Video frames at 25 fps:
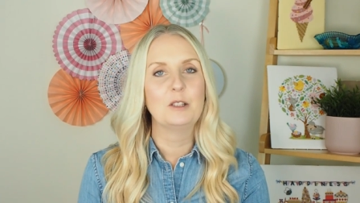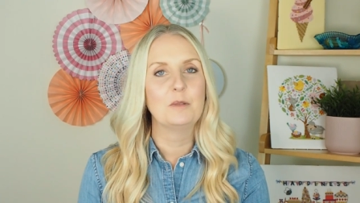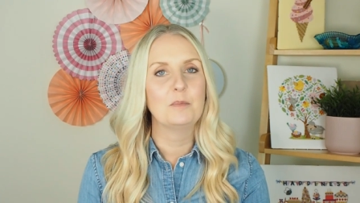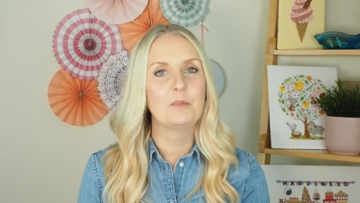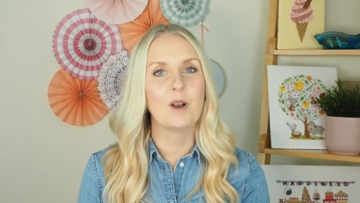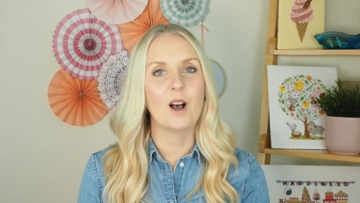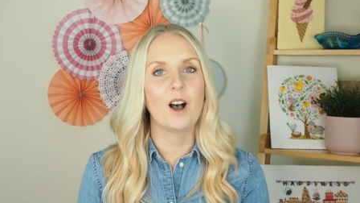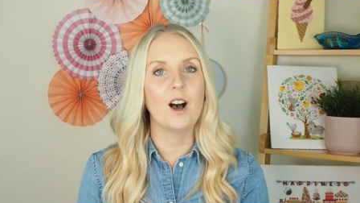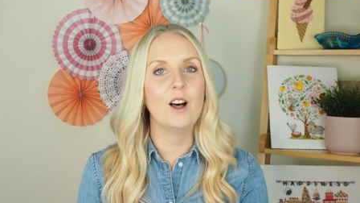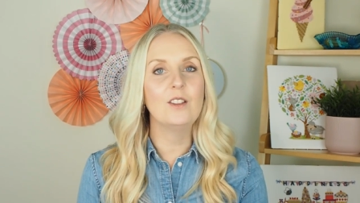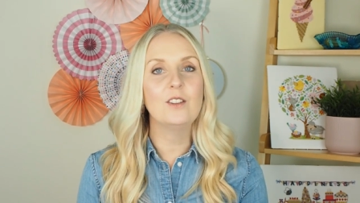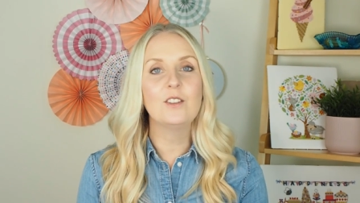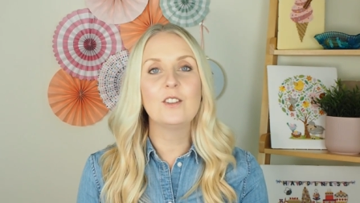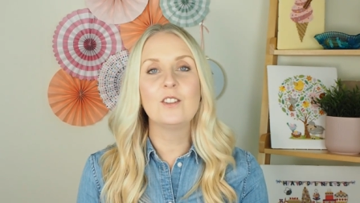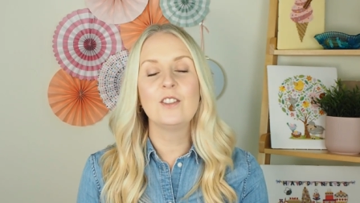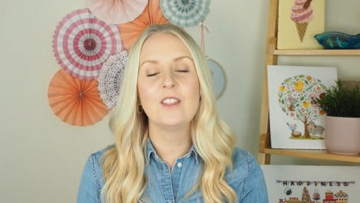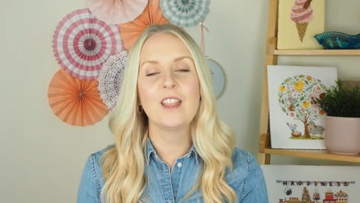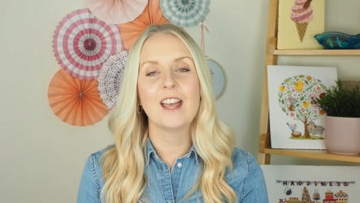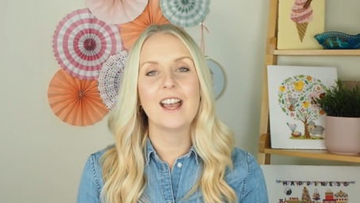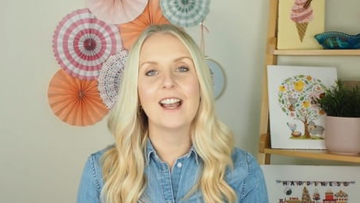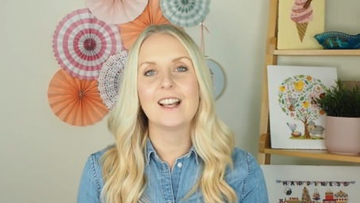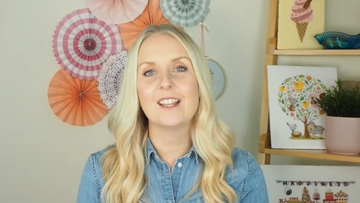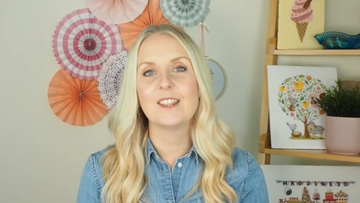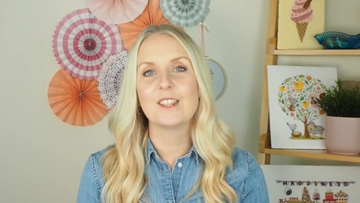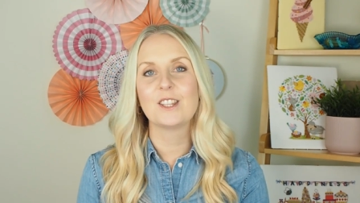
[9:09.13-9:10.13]
But other than
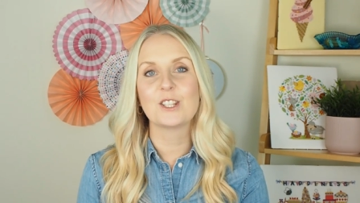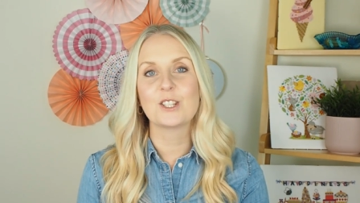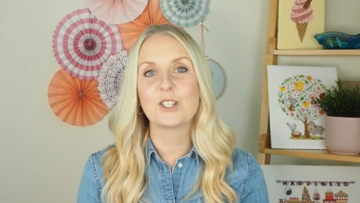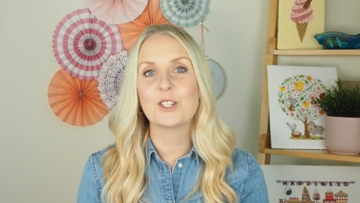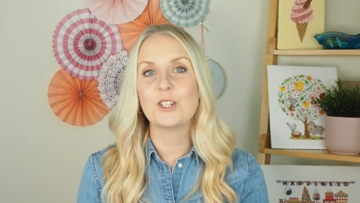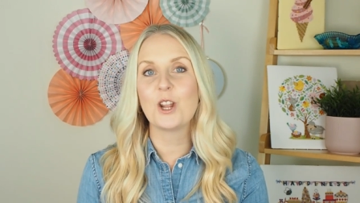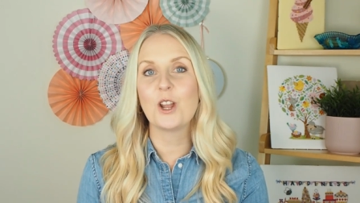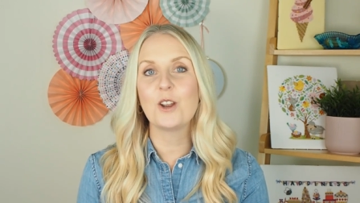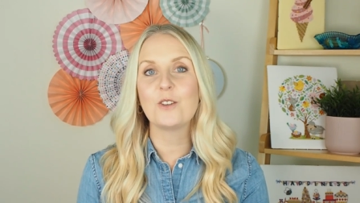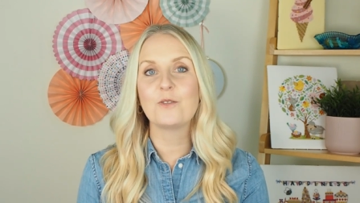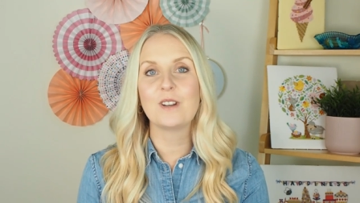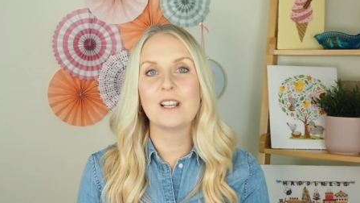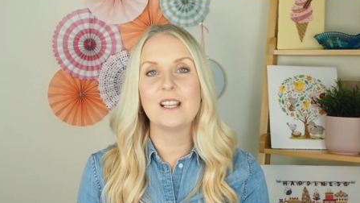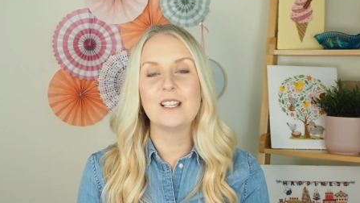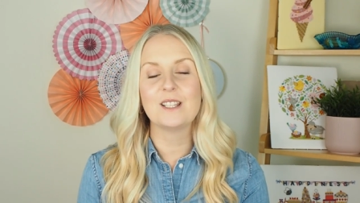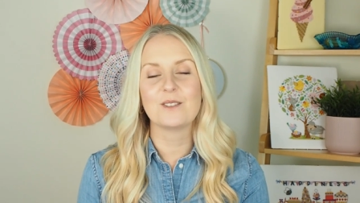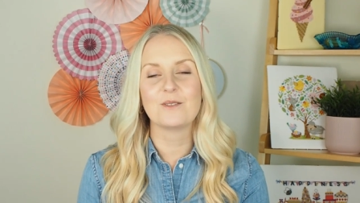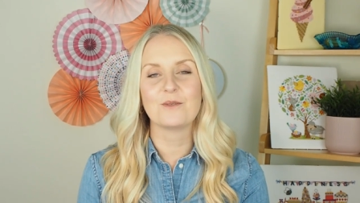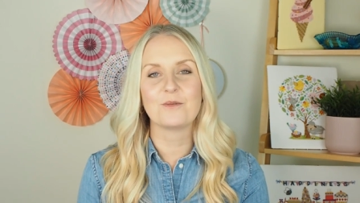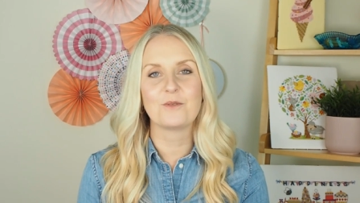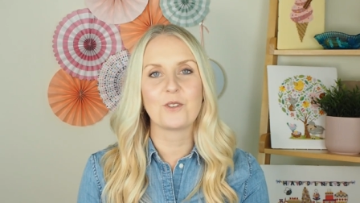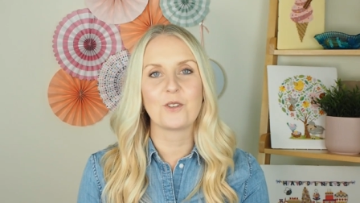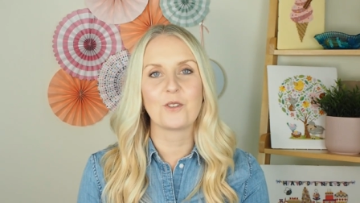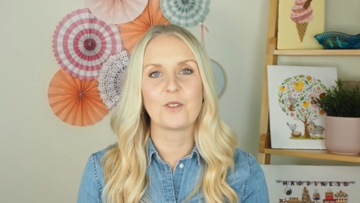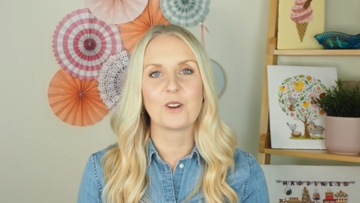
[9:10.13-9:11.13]
that, there's no
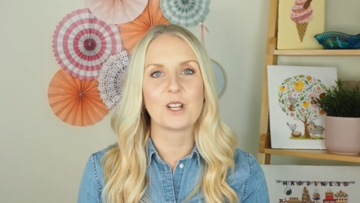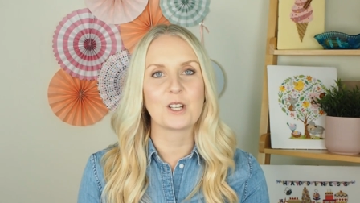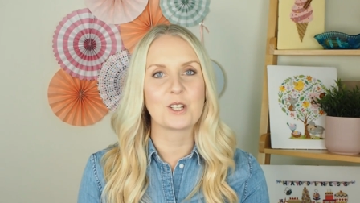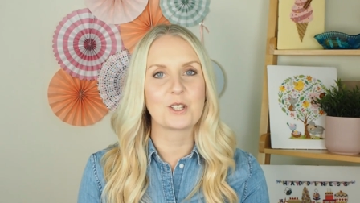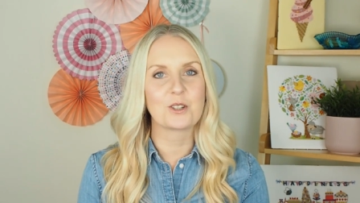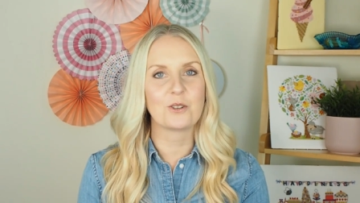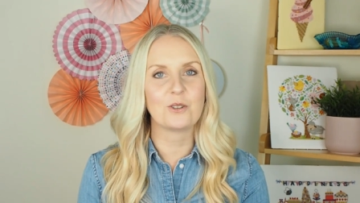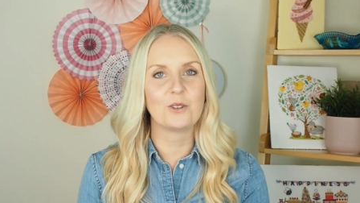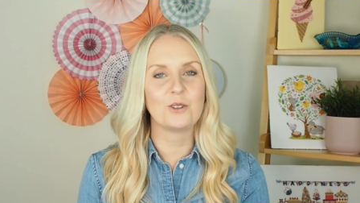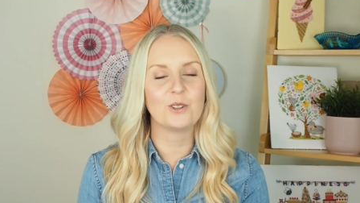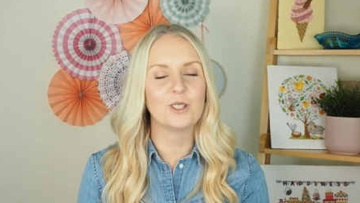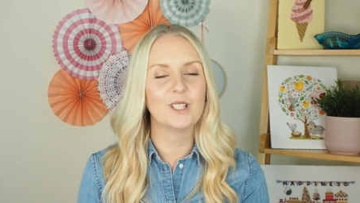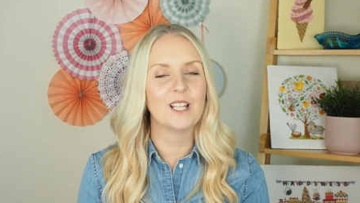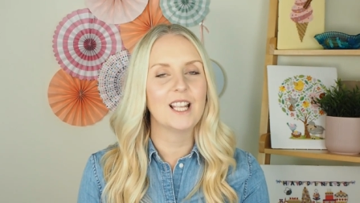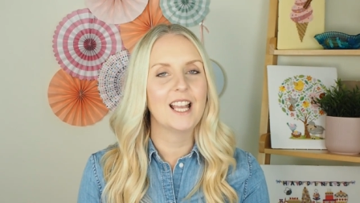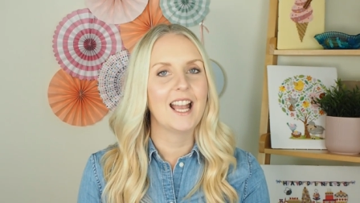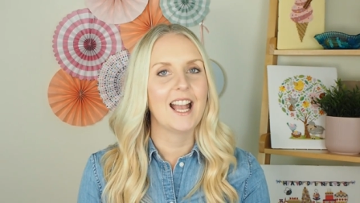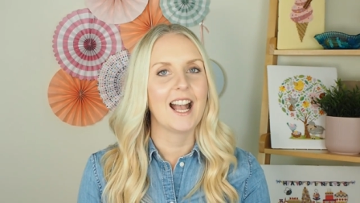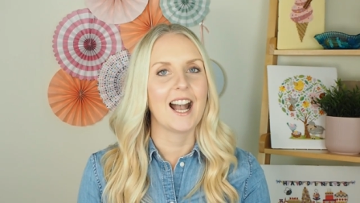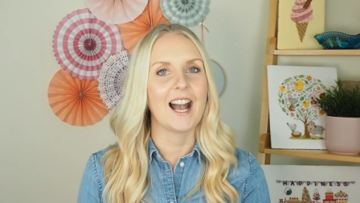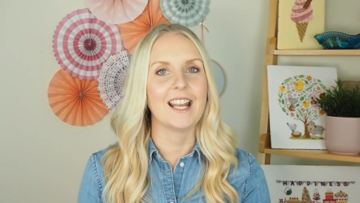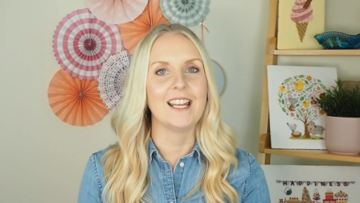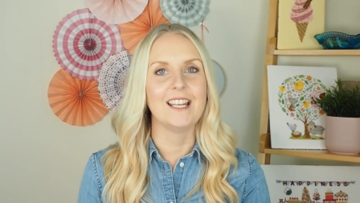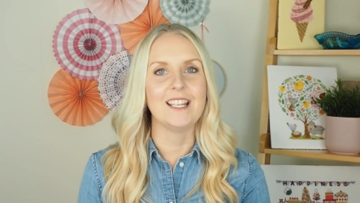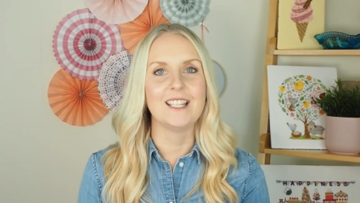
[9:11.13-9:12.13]
reason for it at all,
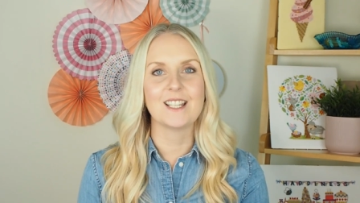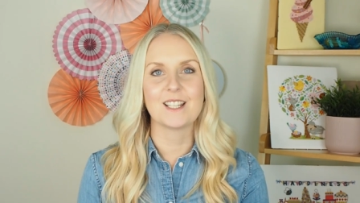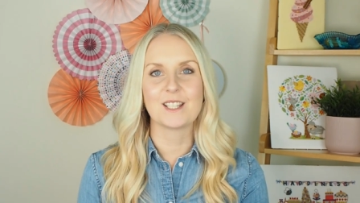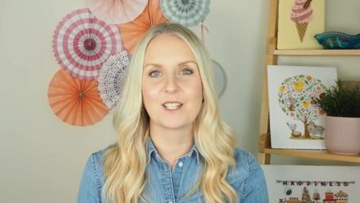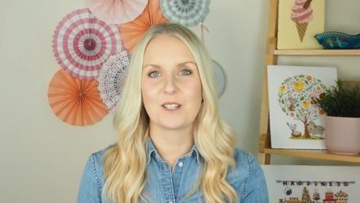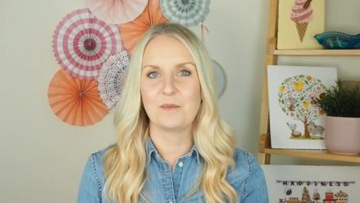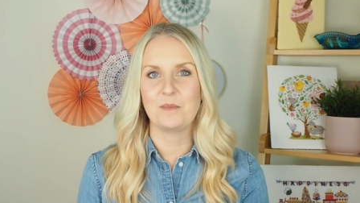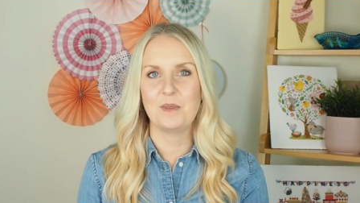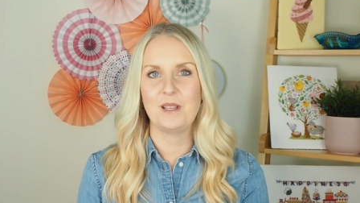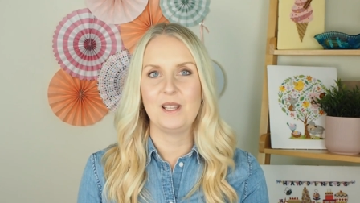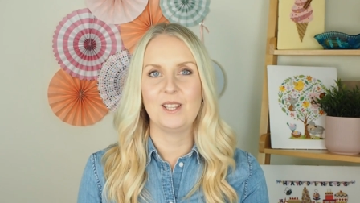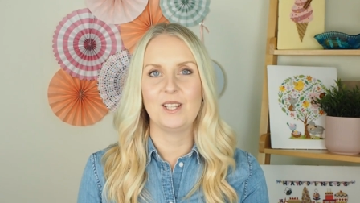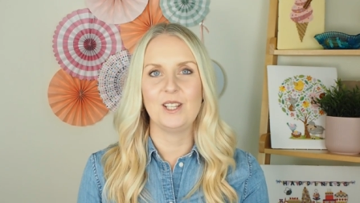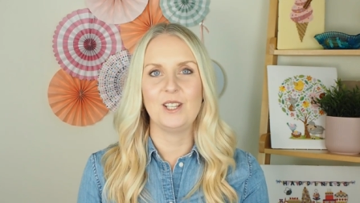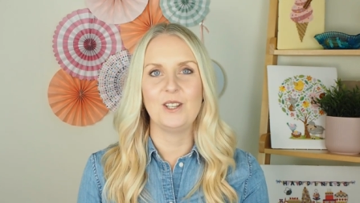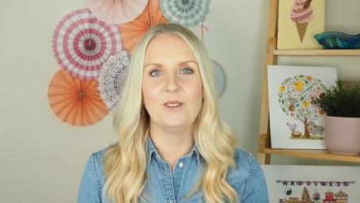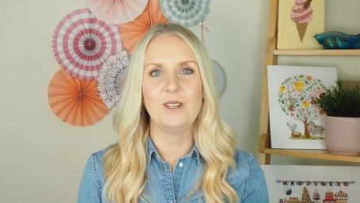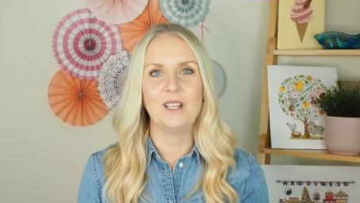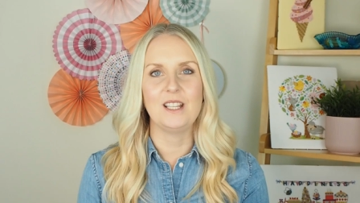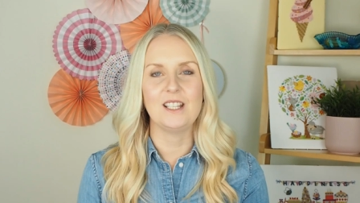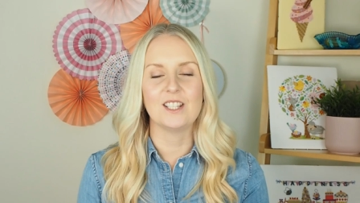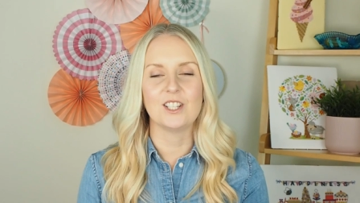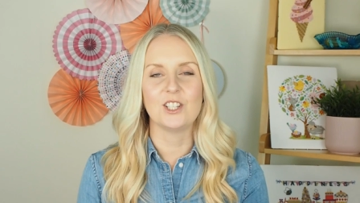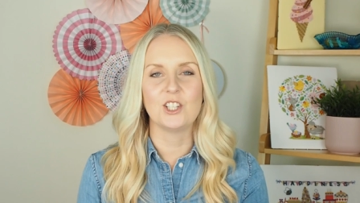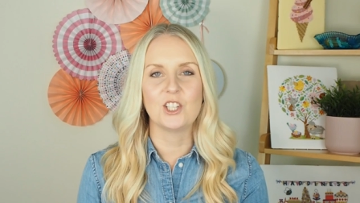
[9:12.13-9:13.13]
and it doesn't mean that you
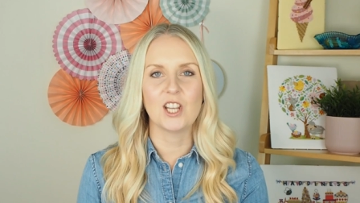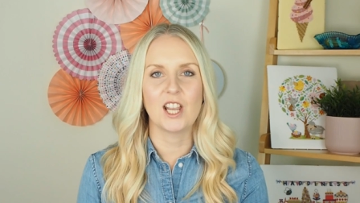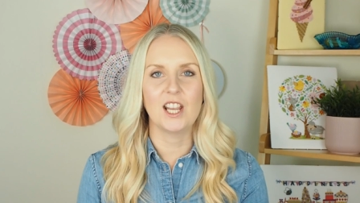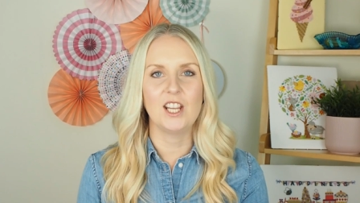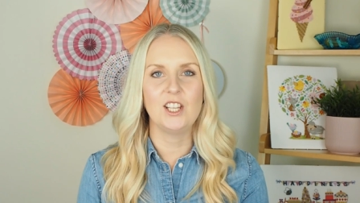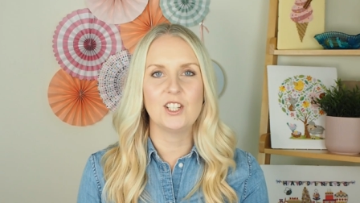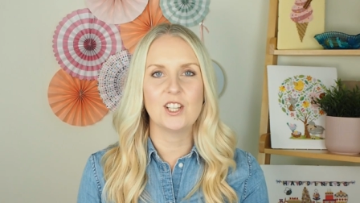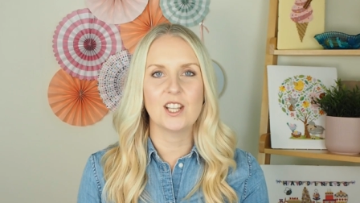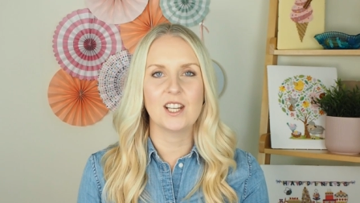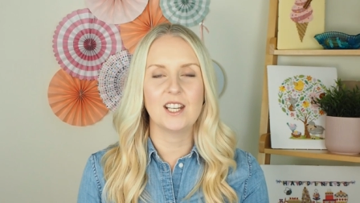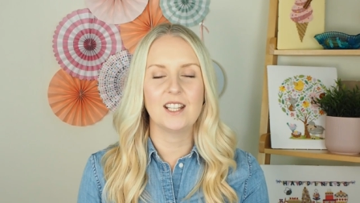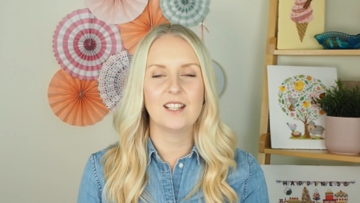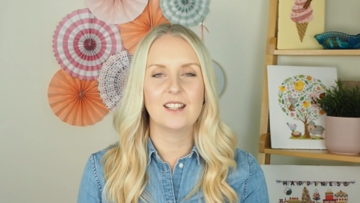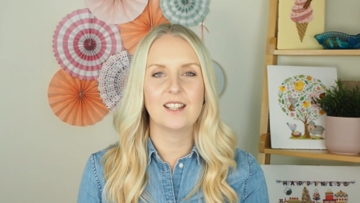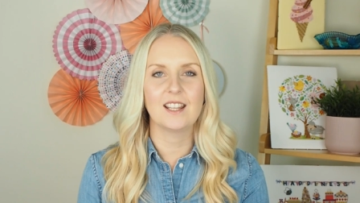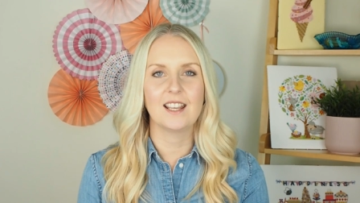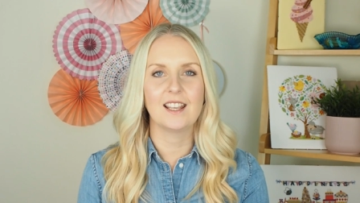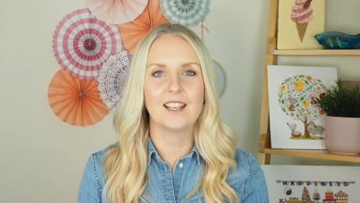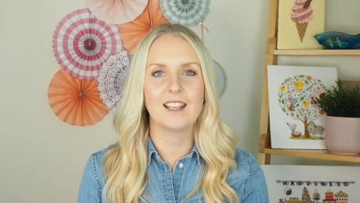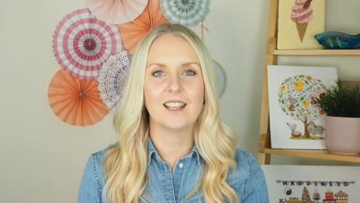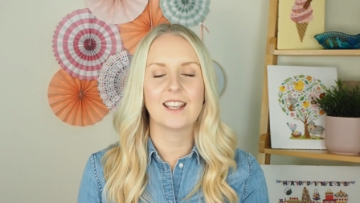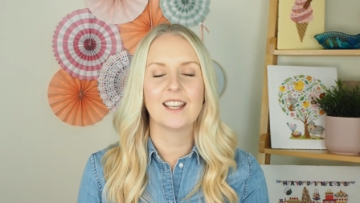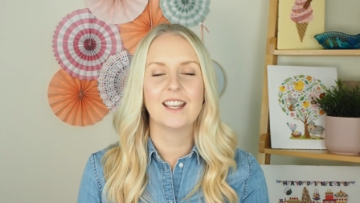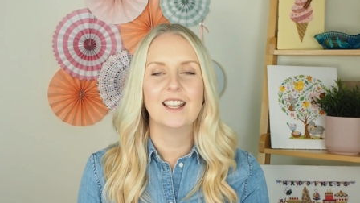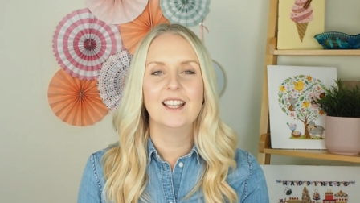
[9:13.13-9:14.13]
need to change
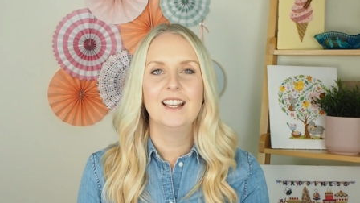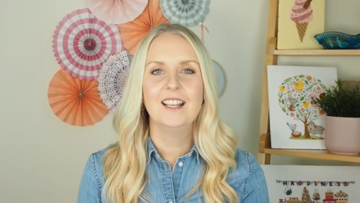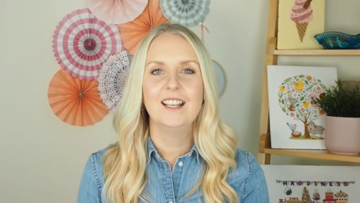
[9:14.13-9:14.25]
anything.